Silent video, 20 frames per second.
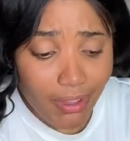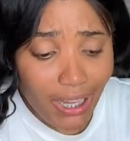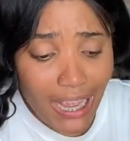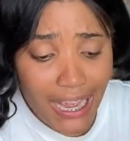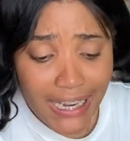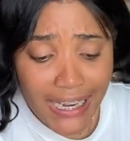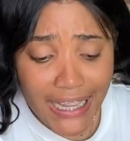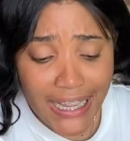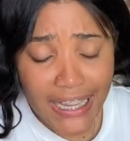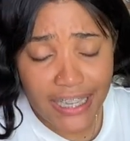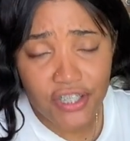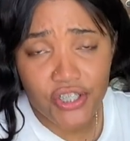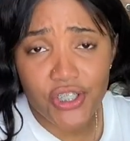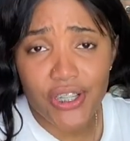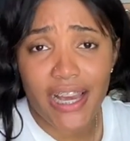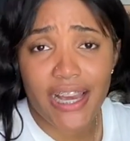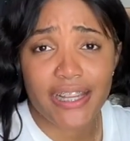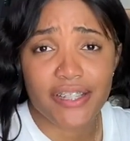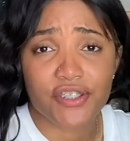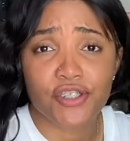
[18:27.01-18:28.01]
And again
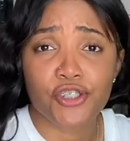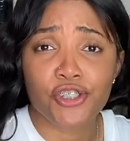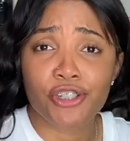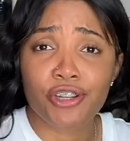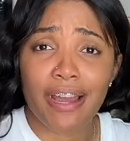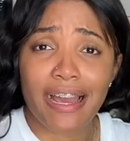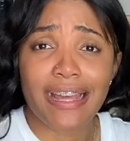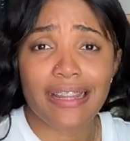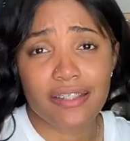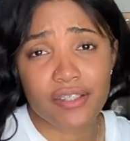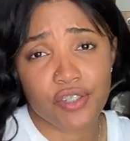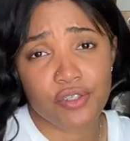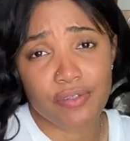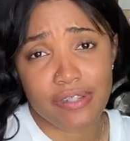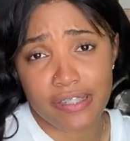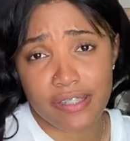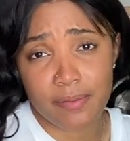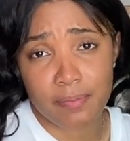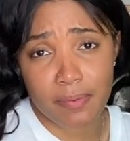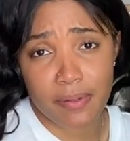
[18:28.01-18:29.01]
guys, try this
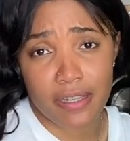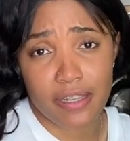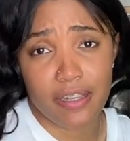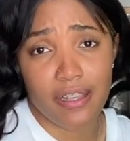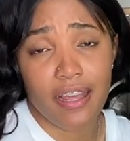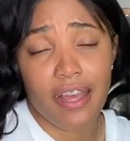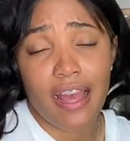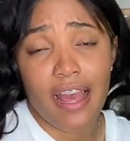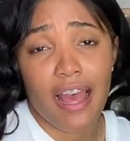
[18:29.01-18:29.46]
recipe.